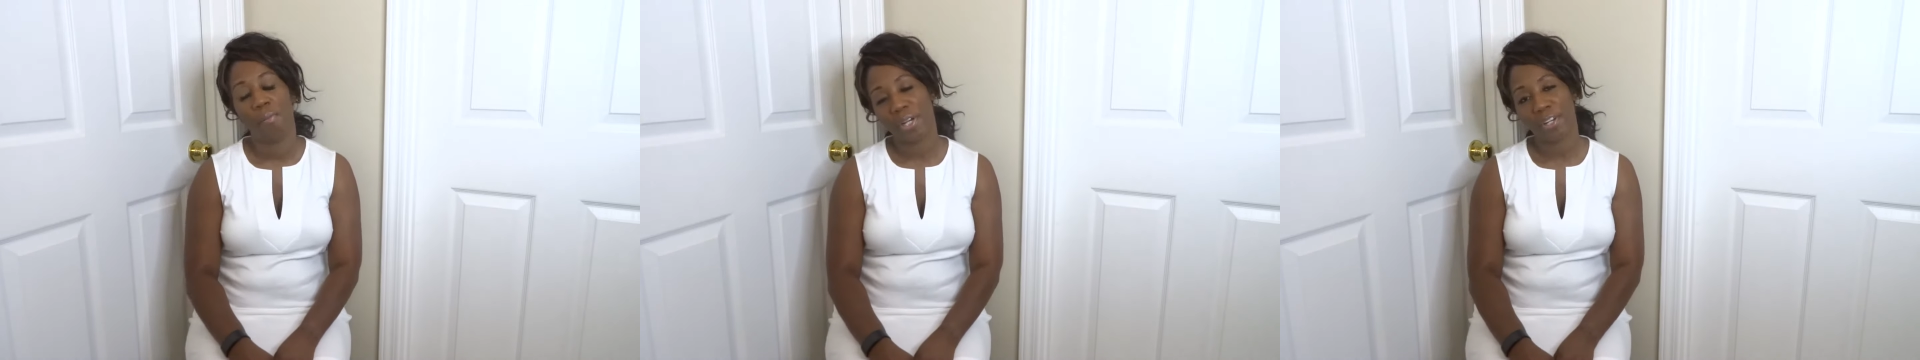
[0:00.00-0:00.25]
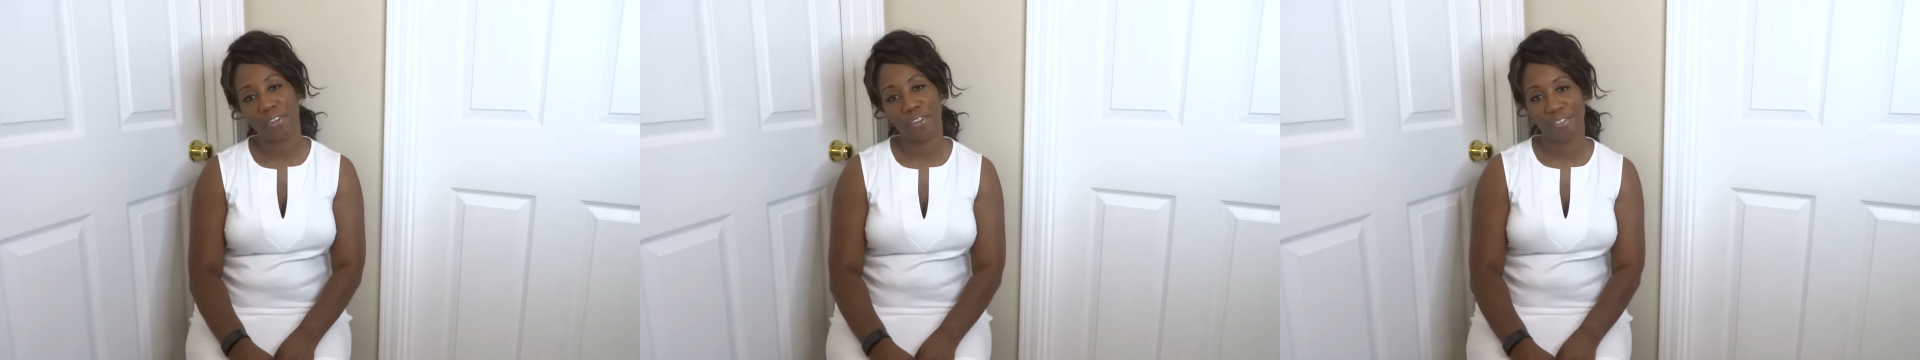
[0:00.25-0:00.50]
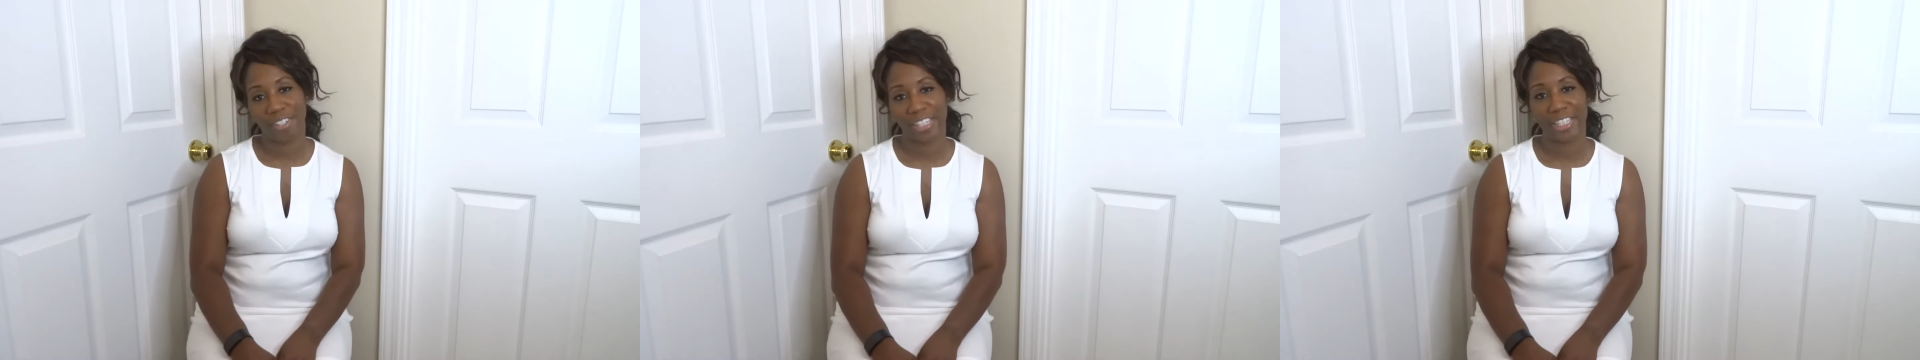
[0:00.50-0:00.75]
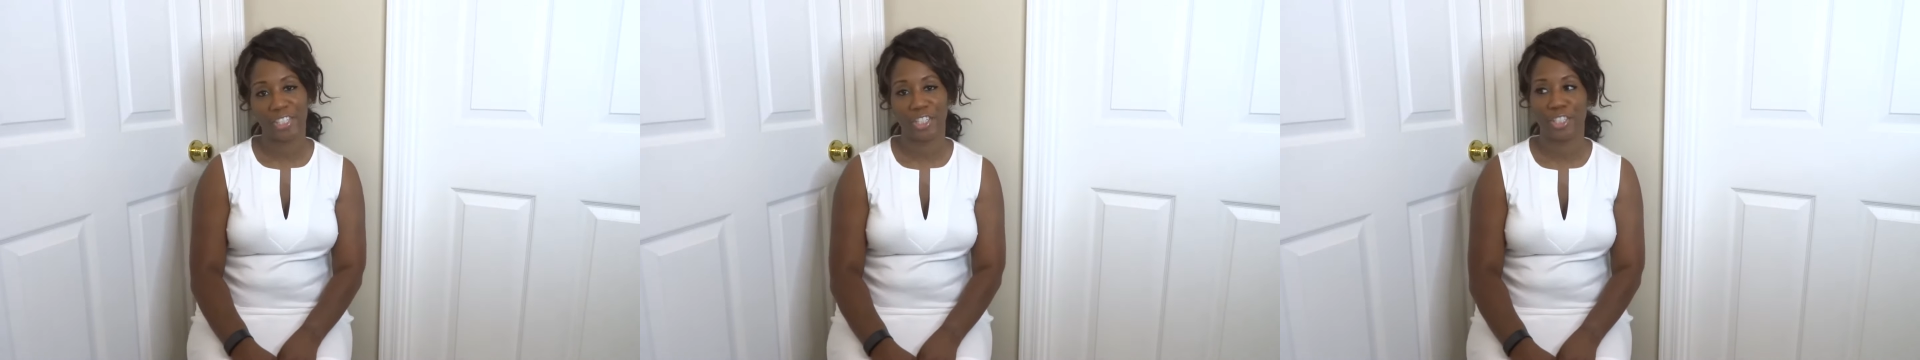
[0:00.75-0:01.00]
my current
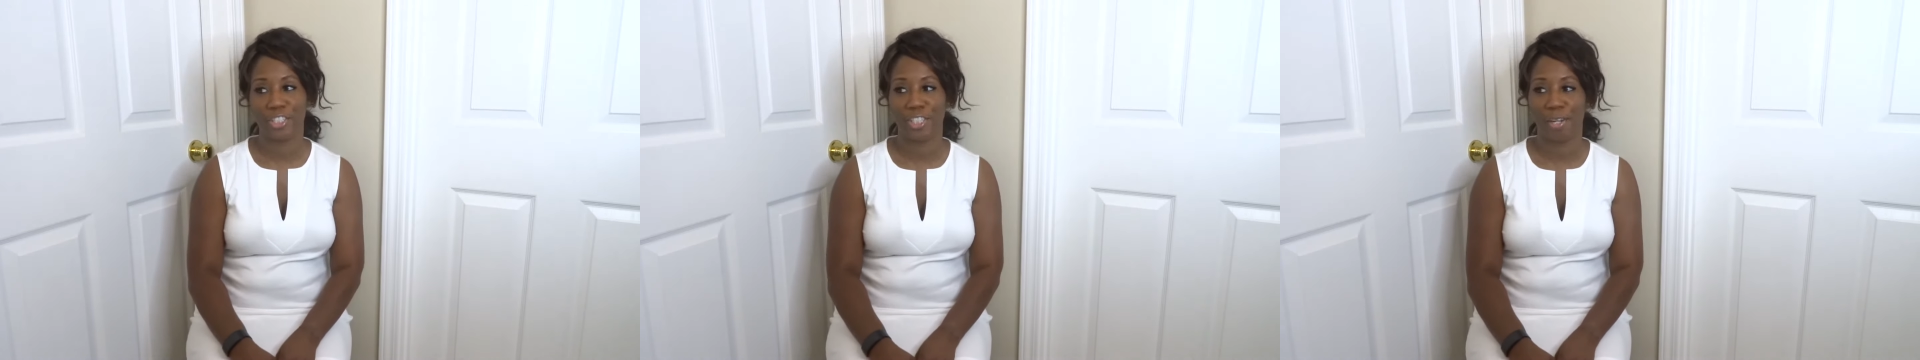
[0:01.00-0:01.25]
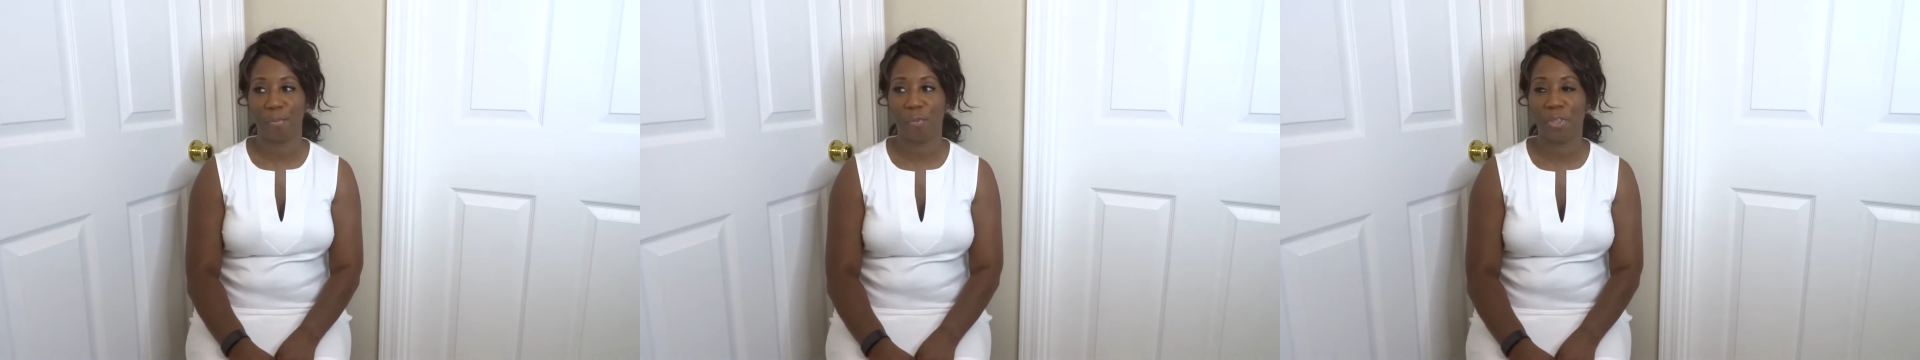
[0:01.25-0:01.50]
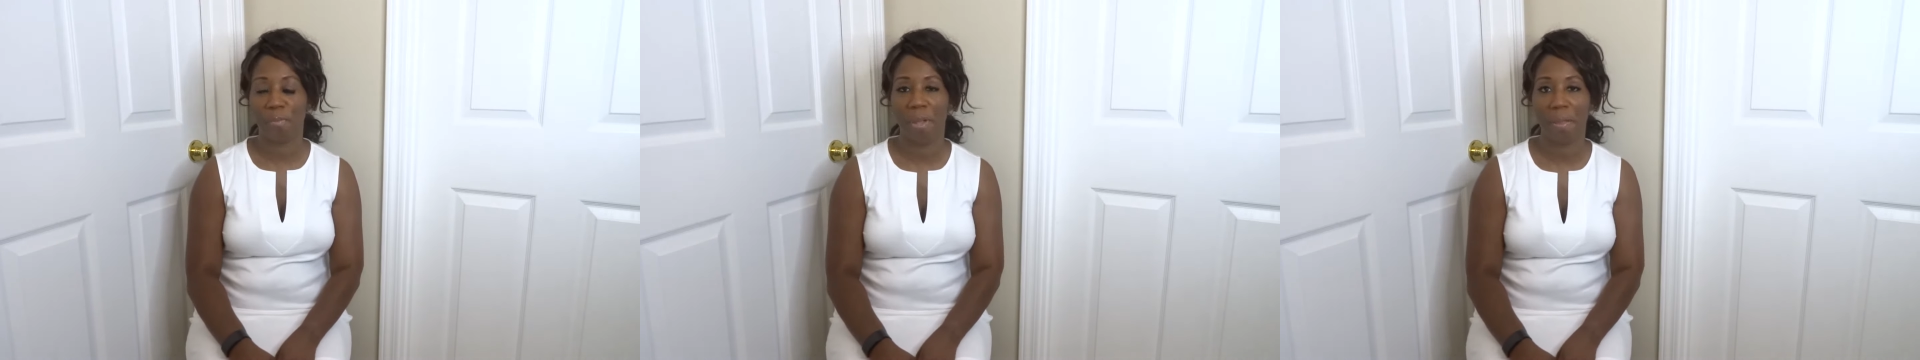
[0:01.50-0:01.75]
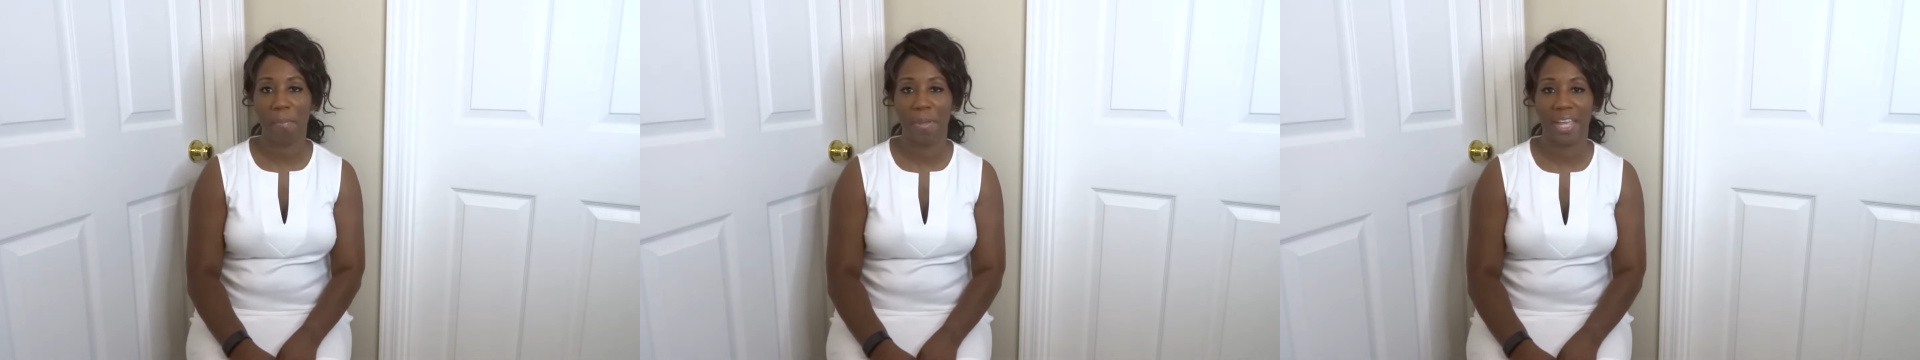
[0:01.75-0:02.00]
relationship with
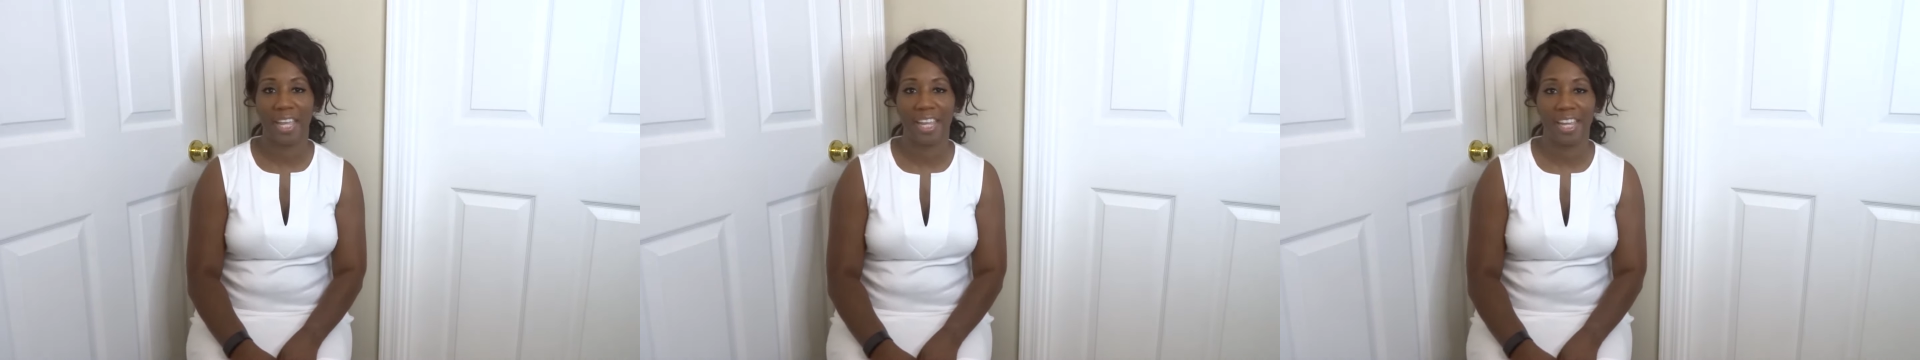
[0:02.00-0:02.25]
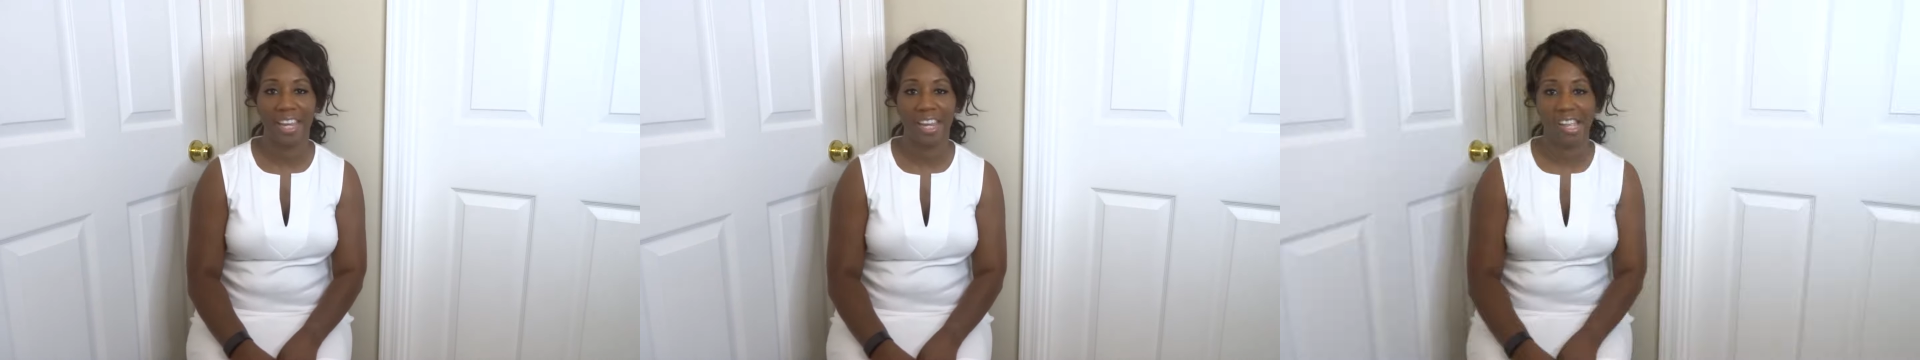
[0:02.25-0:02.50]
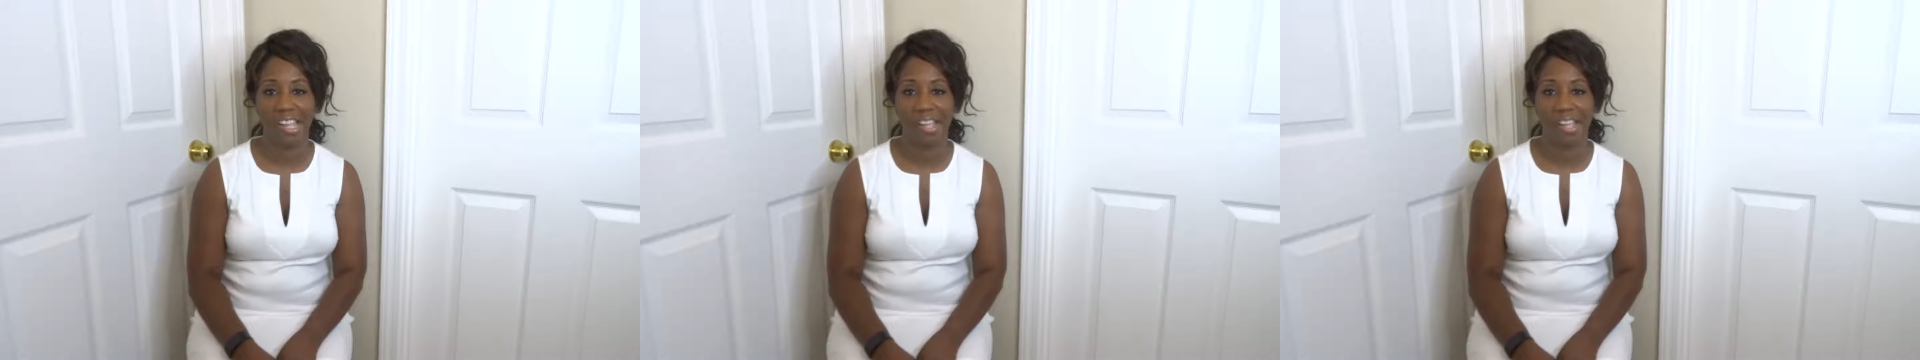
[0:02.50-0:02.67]
my bae,